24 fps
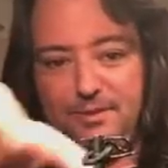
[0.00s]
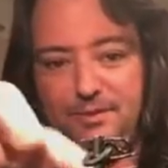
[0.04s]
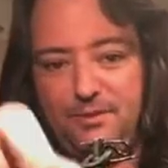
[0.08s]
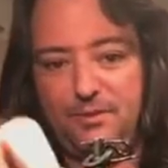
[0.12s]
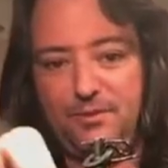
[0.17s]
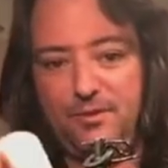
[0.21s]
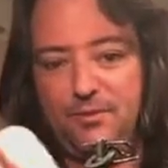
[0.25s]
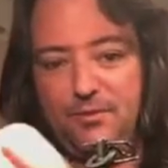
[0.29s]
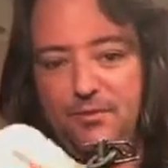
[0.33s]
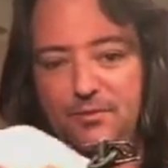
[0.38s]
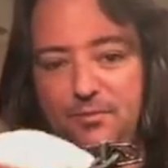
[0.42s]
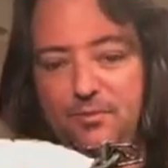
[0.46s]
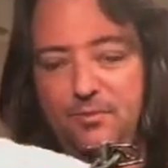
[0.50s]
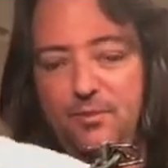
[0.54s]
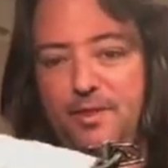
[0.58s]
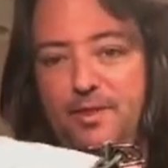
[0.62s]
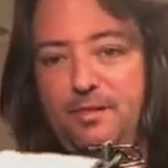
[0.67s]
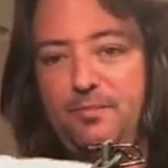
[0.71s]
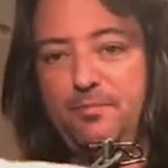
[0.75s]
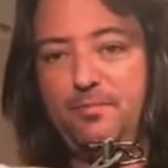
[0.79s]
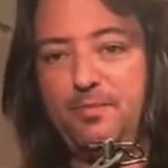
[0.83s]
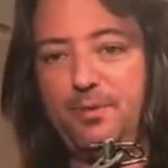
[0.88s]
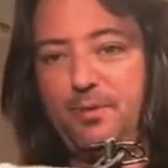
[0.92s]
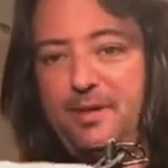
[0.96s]
So
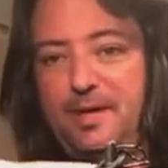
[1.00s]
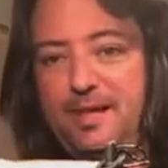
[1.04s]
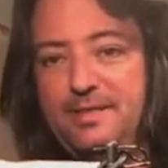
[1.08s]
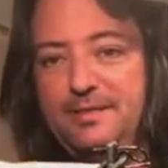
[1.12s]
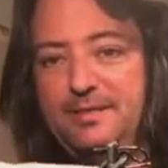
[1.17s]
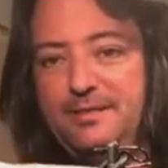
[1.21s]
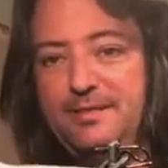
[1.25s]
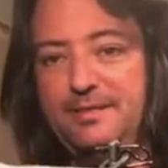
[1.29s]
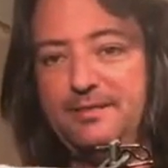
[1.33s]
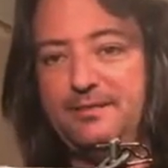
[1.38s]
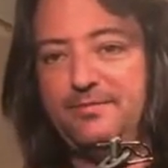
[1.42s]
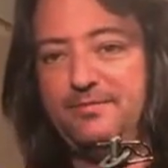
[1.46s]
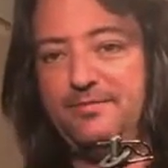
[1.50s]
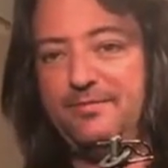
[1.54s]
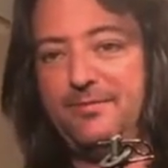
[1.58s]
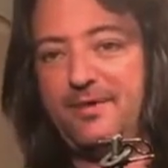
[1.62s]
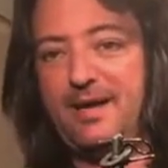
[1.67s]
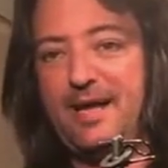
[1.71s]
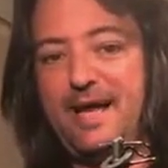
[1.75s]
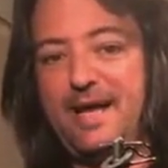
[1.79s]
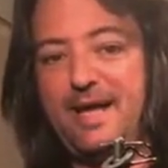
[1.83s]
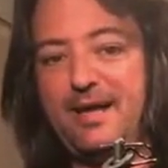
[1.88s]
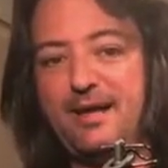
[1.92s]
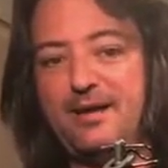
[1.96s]
when the bulkhead sits
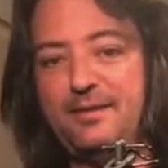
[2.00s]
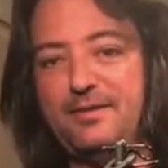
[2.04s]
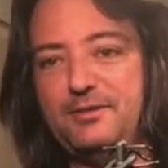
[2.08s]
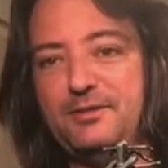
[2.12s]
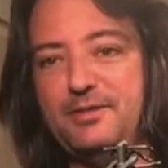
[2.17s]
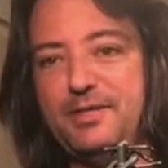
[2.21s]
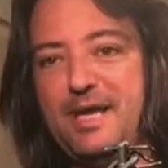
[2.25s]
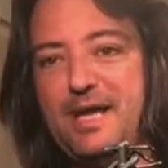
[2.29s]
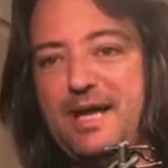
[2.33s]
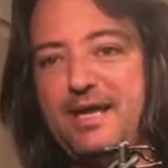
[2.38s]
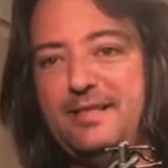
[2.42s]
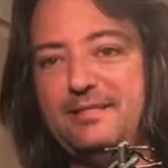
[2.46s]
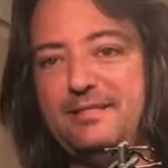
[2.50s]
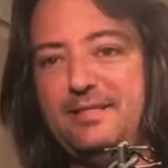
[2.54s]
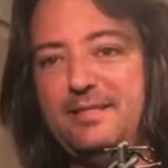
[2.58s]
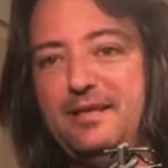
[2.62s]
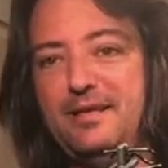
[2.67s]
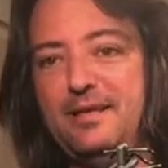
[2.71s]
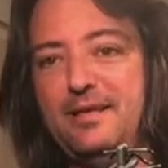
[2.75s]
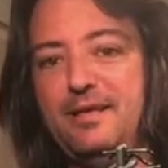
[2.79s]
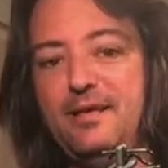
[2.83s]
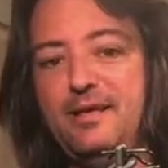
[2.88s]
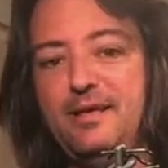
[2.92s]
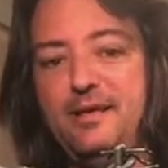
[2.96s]
flat on the
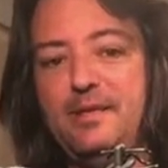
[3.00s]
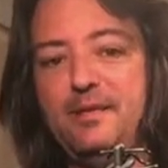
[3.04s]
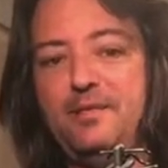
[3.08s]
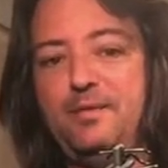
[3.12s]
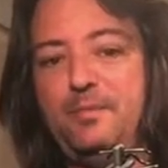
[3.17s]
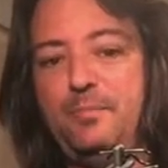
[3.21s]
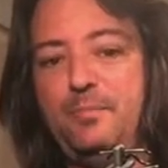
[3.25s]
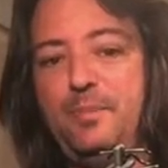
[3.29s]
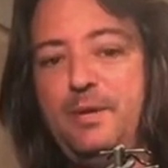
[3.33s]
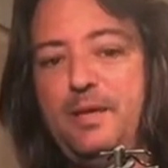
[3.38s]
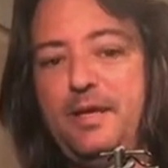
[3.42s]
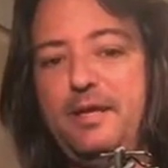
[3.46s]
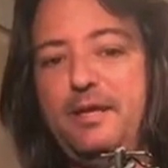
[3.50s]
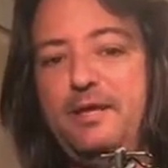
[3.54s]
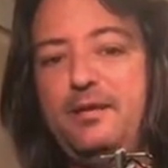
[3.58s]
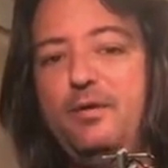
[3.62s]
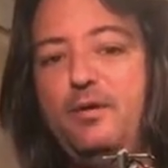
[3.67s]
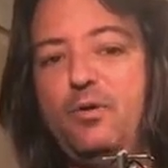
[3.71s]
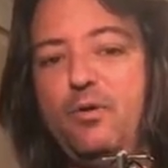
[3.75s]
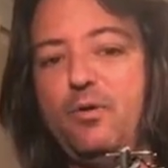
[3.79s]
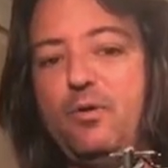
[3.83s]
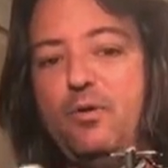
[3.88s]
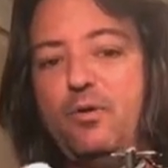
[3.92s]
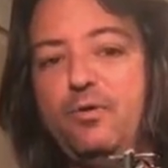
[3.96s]
chassis, the
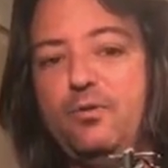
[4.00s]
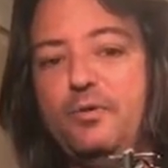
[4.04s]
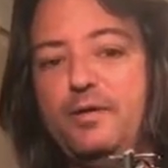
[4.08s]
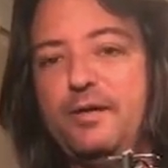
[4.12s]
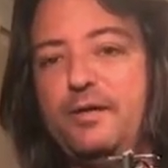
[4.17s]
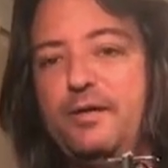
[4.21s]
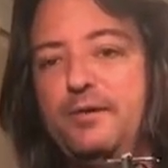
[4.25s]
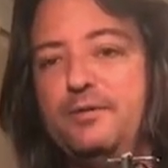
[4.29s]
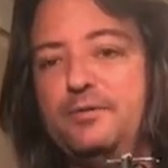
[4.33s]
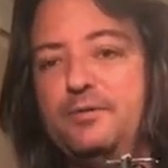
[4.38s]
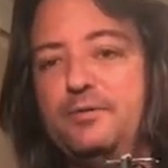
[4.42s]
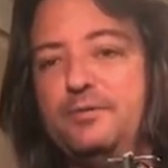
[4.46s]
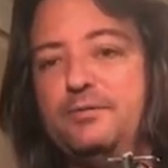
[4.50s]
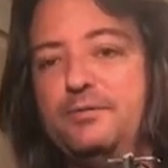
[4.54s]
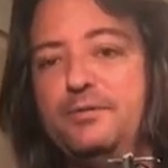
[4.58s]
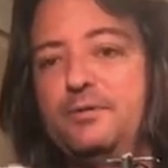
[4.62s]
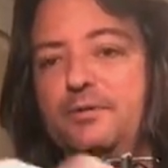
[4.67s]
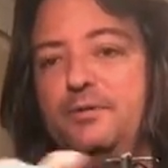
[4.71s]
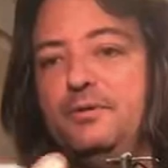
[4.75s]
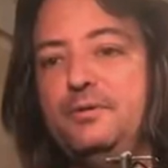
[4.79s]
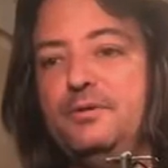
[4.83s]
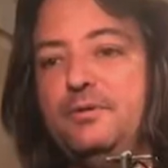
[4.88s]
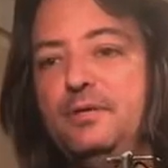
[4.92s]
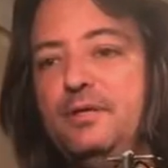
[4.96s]
pinhole that goes
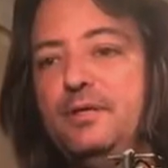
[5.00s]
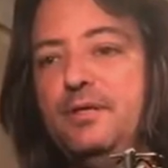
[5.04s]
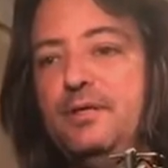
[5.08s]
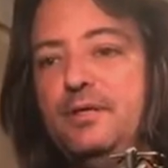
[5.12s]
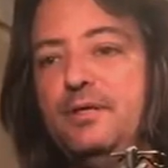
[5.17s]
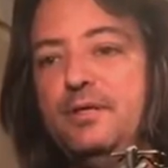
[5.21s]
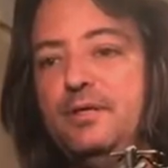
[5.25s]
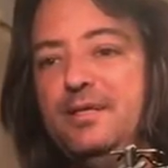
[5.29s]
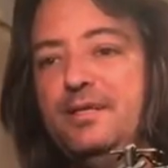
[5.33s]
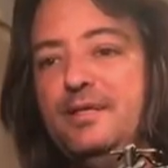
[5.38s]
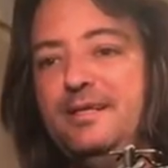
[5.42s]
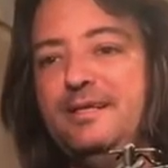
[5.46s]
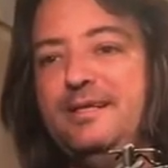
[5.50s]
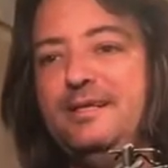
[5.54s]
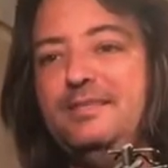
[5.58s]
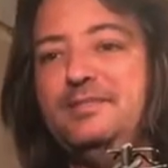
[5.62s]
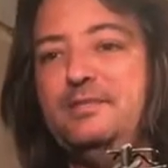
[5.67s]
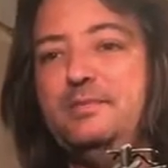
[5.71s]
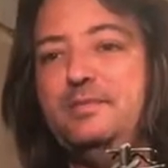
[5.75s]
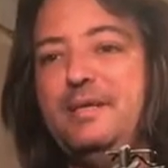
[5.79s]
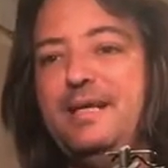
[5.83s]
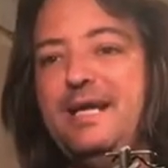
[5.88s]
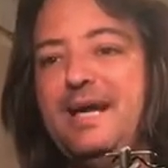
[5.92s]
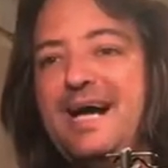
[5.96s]
through
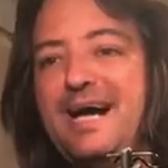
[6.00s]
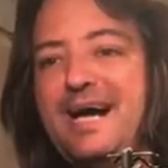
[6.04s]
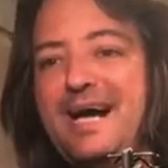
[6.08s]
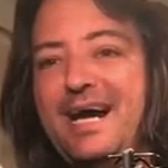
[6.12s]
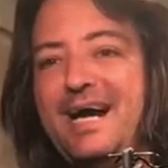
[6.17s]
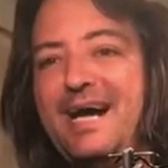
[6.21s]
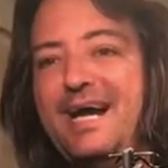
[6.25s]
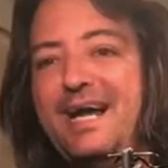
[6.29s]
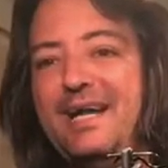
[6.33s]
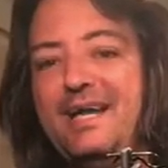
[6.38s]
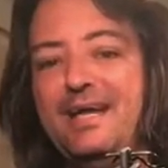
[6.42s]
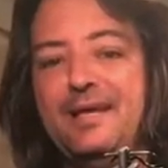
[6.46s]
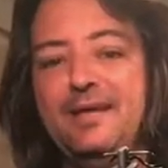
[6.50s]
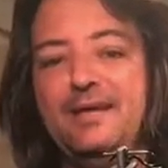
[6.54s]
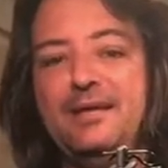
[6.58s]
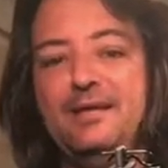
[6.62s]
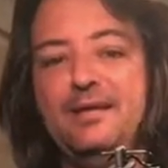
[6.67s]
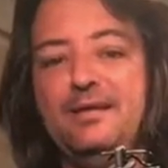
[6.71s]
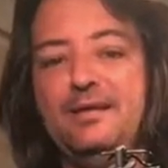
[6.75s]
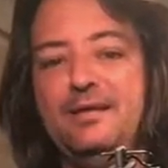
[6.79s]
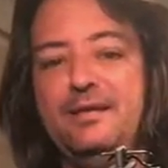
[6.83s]
needs to be high,